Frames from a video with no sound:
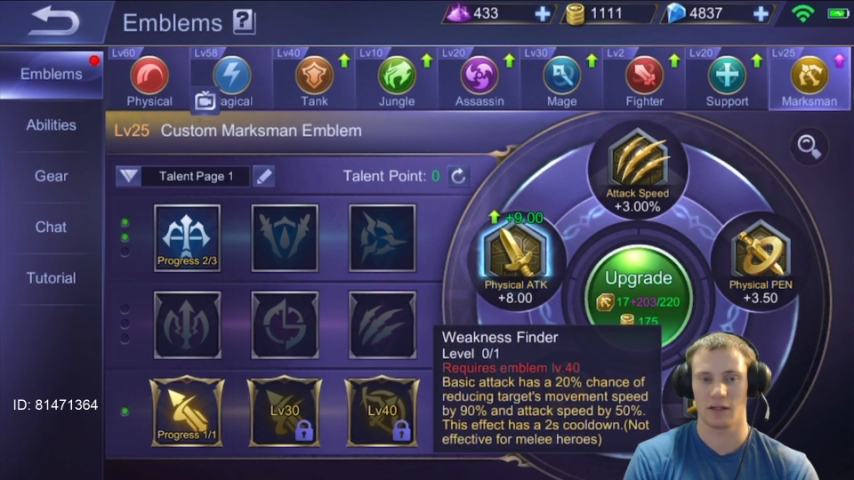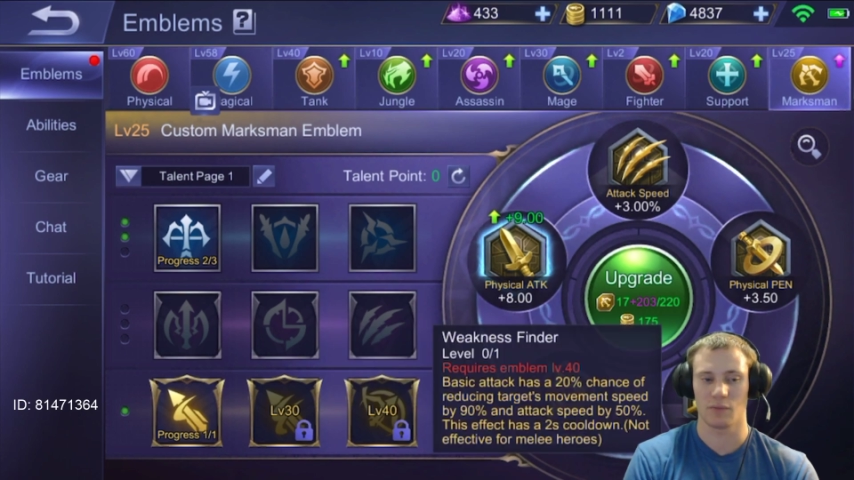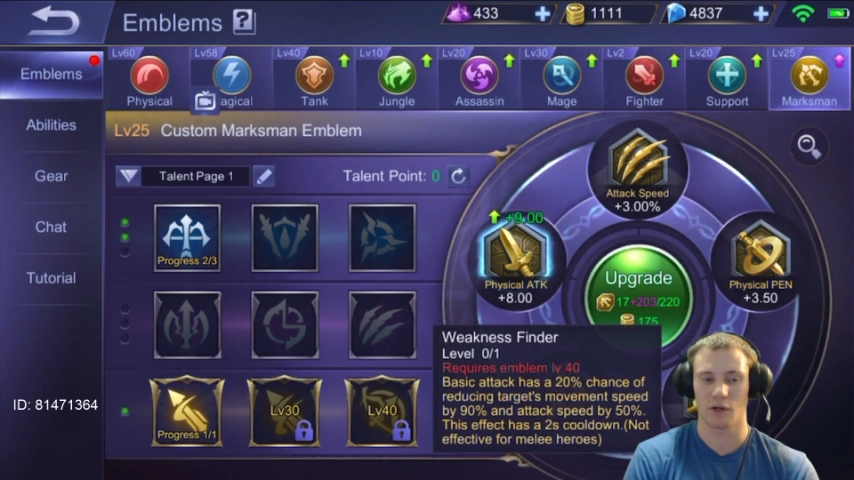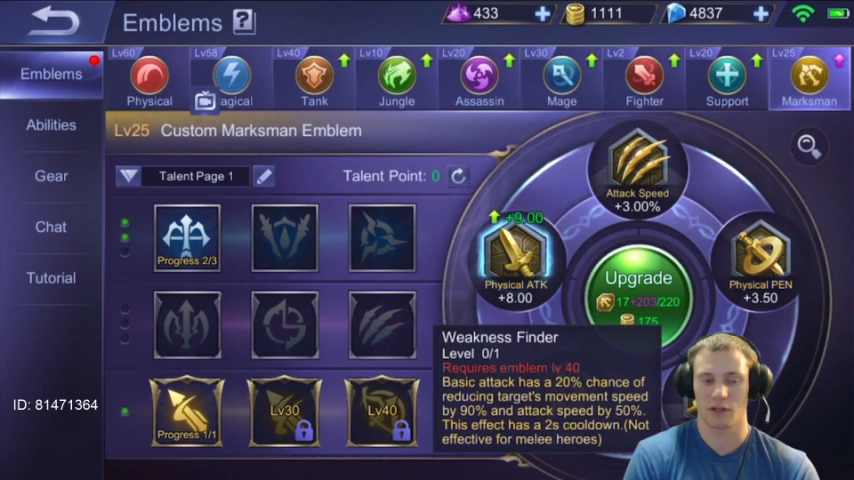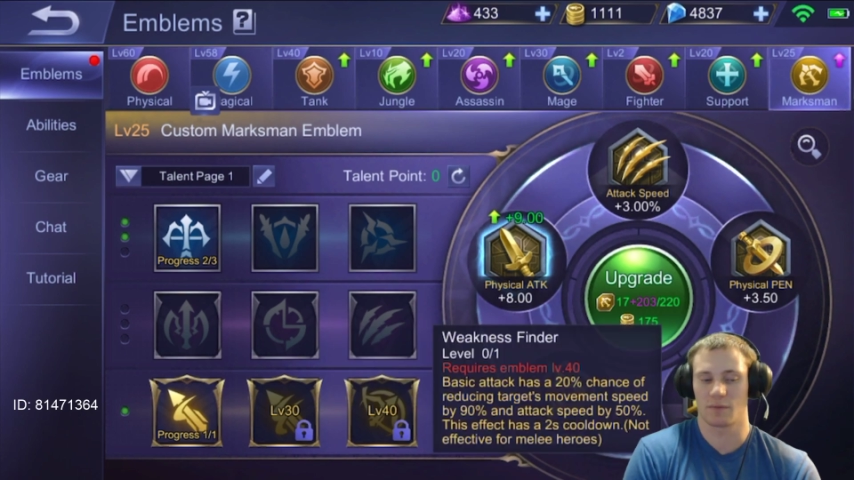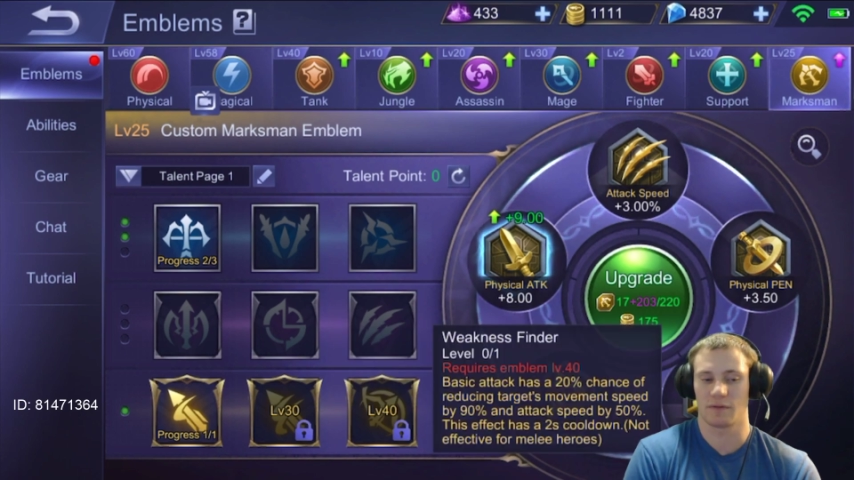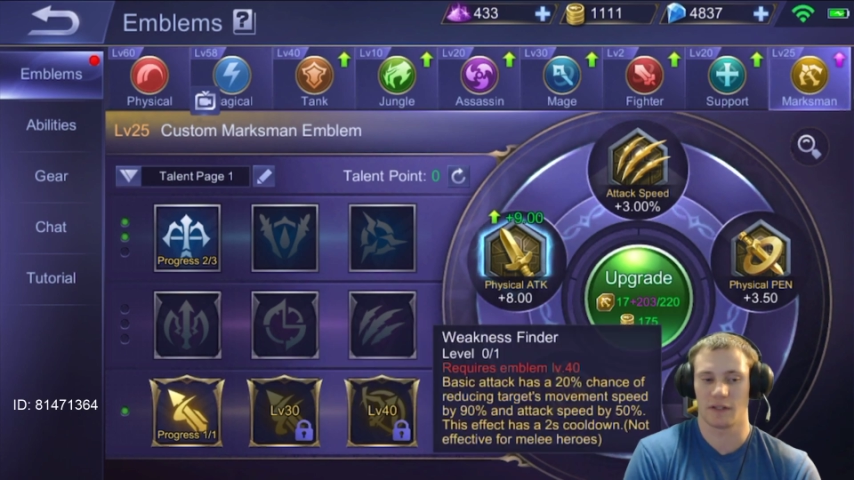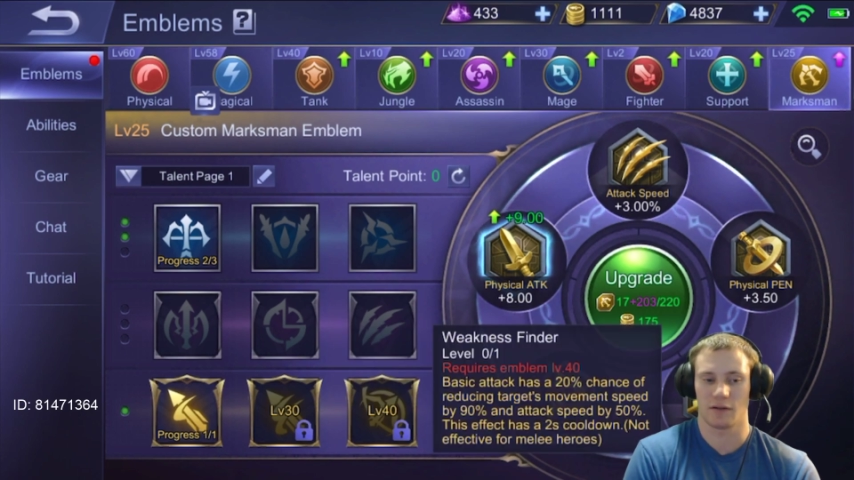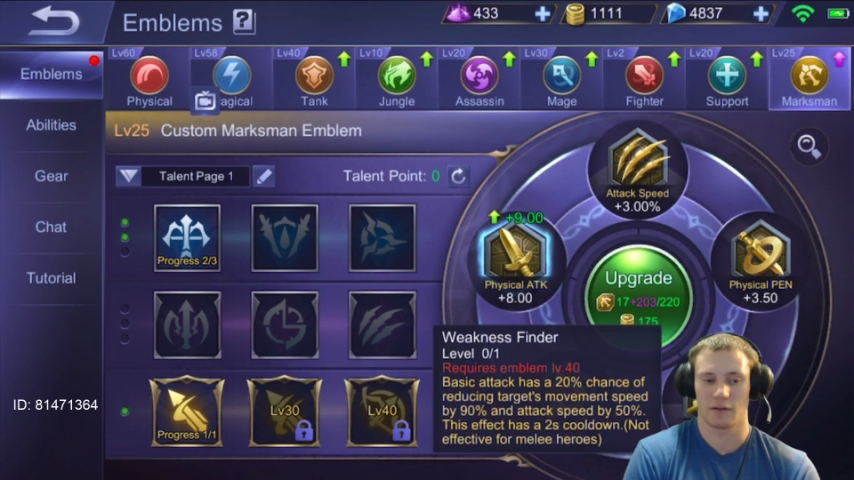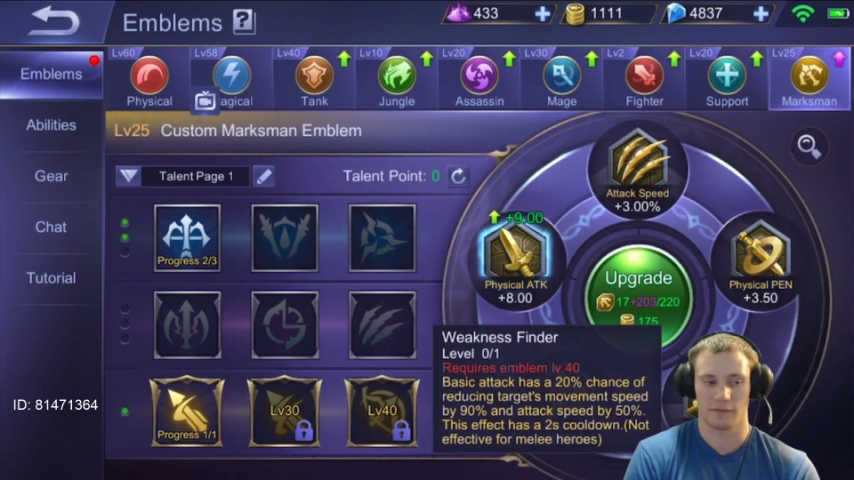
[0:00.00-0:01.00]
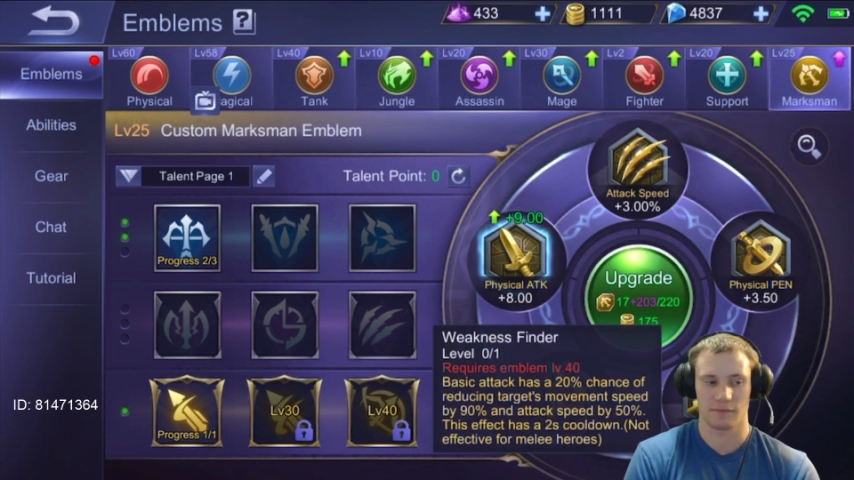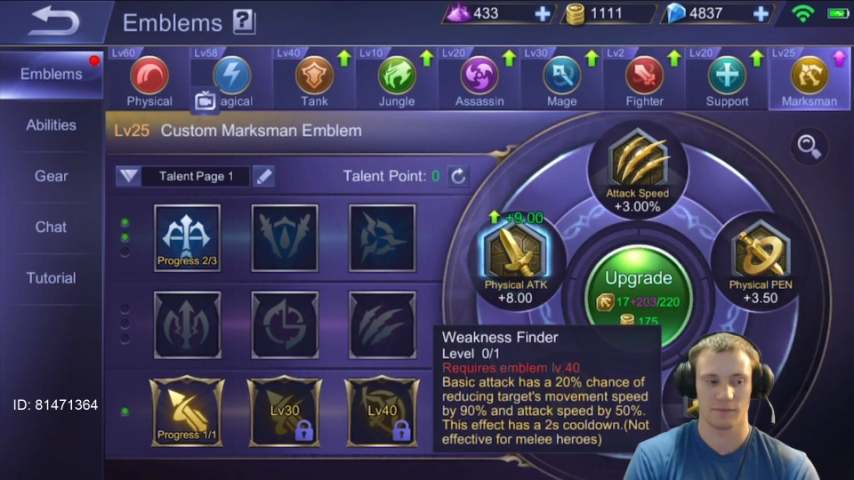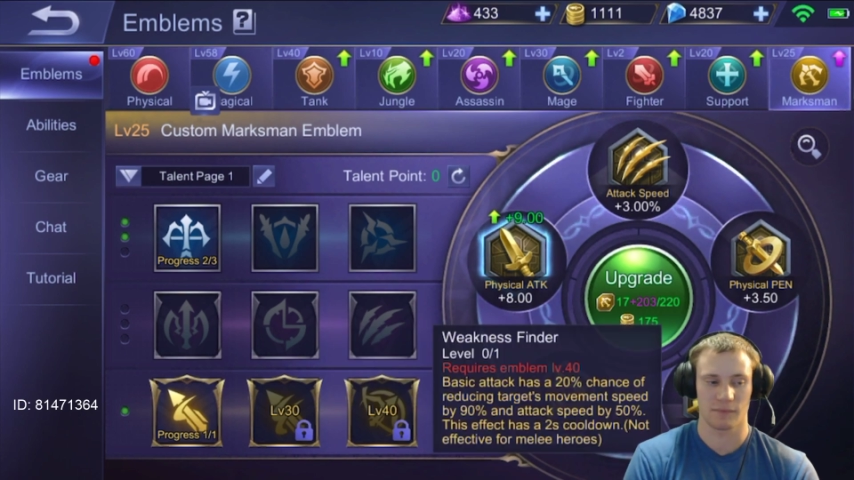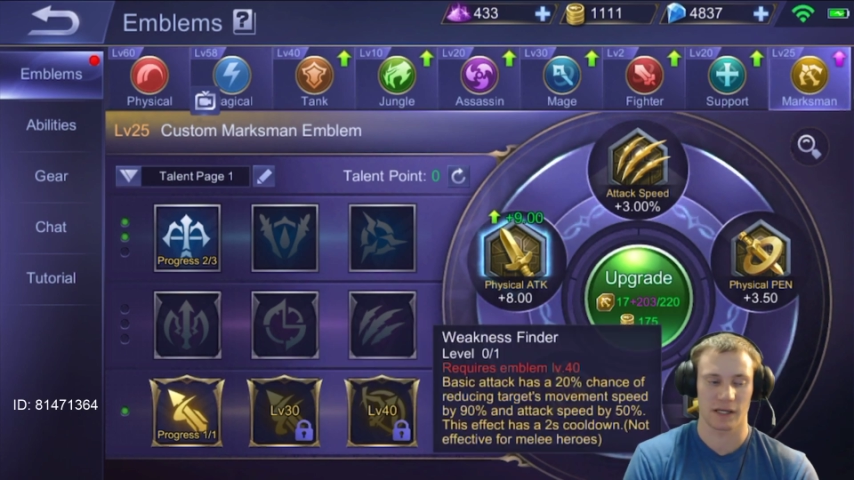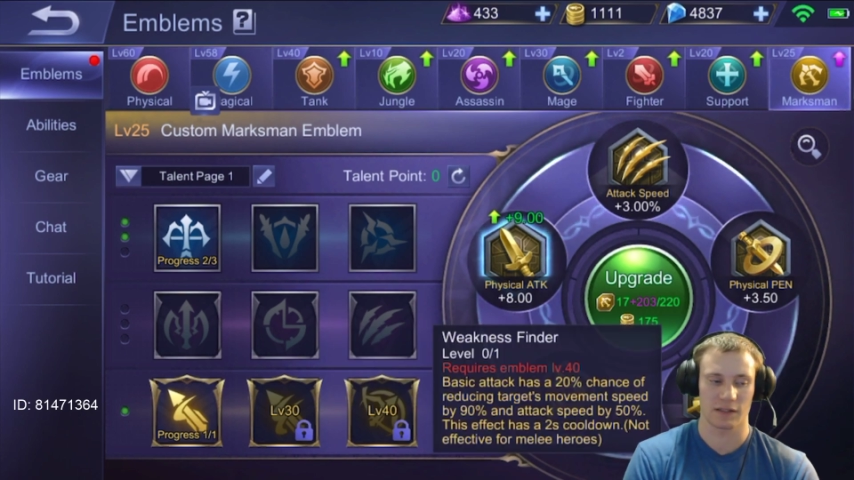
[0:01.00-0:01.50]
the marksman video to
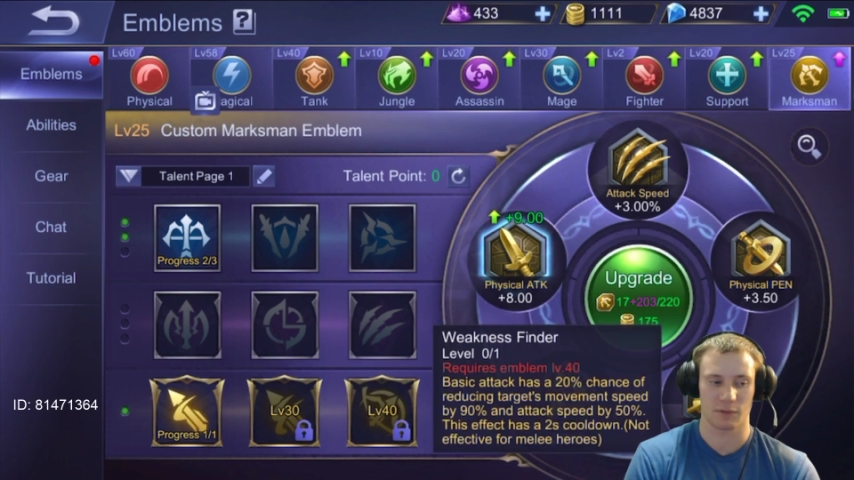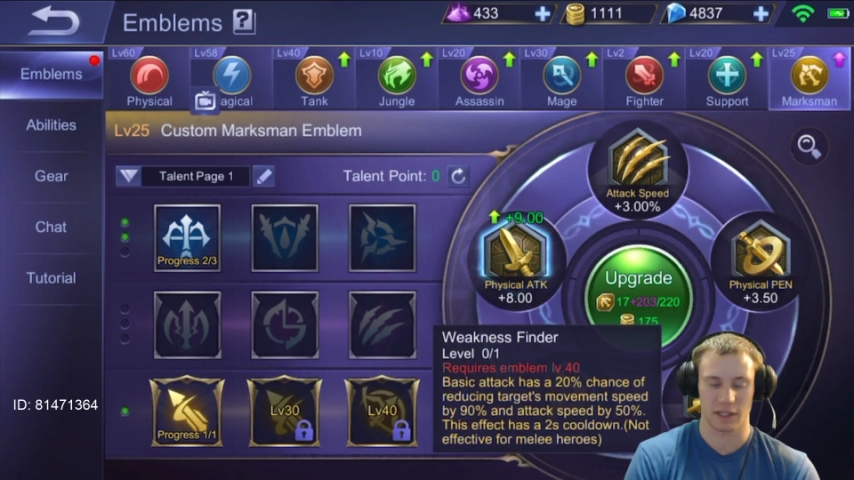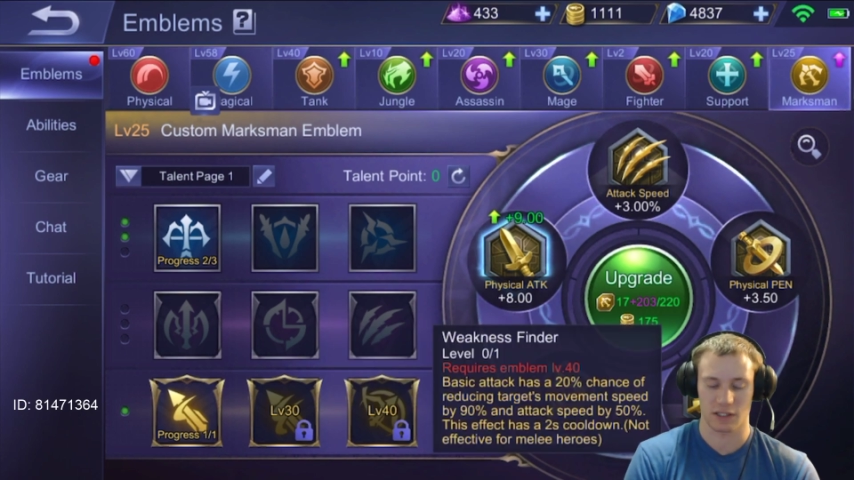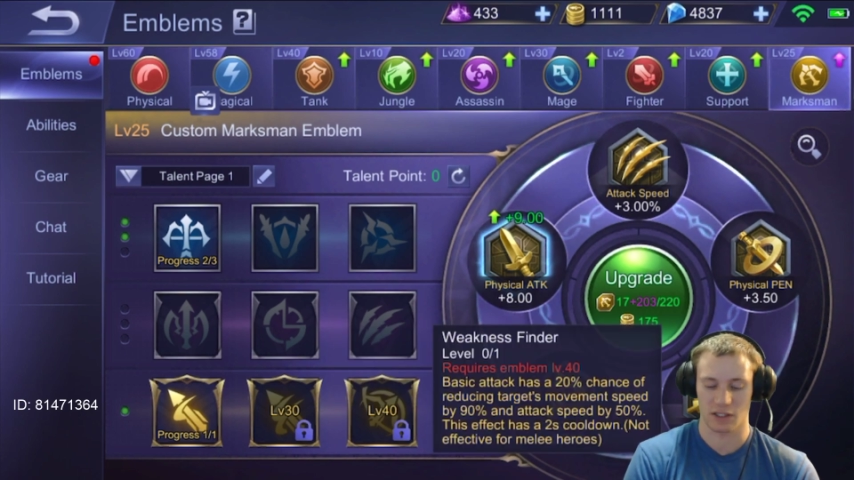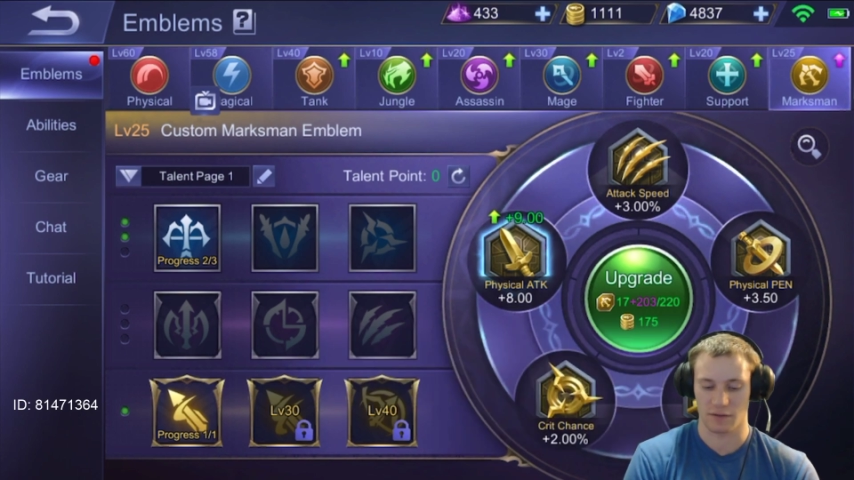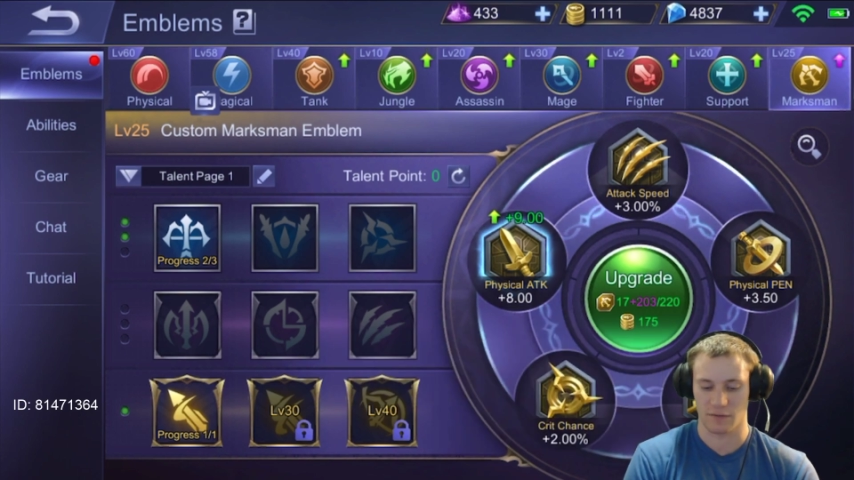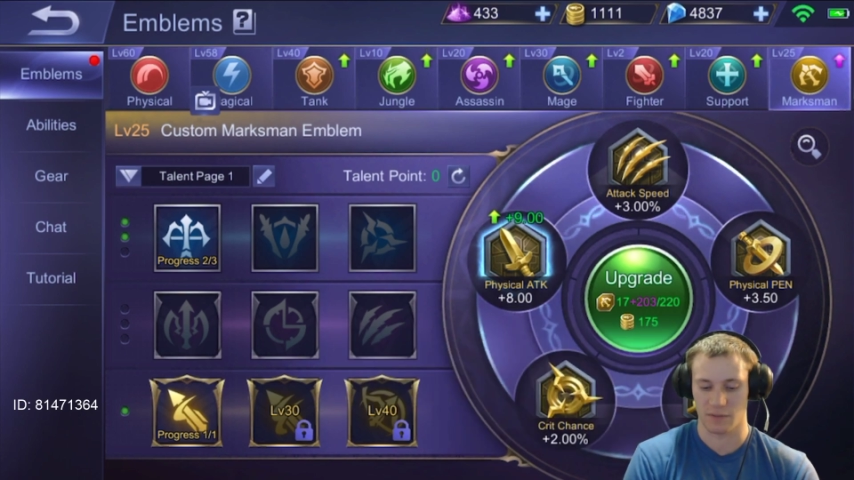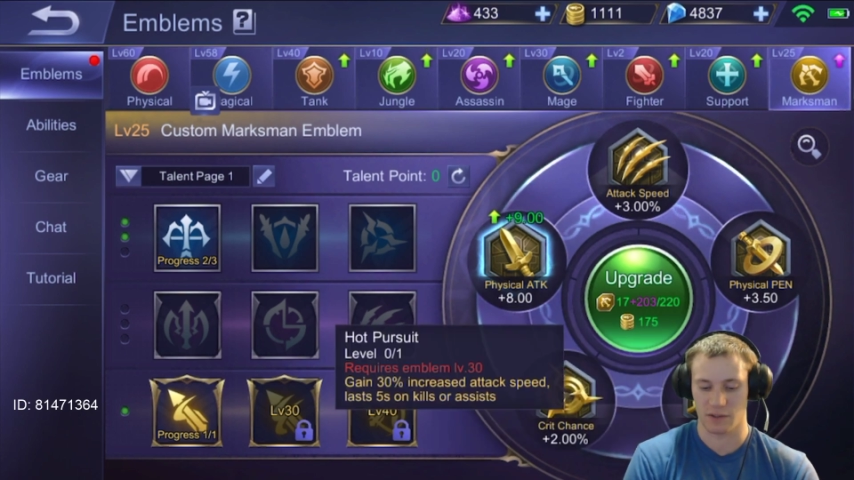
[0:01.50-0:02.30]
my explanation of them.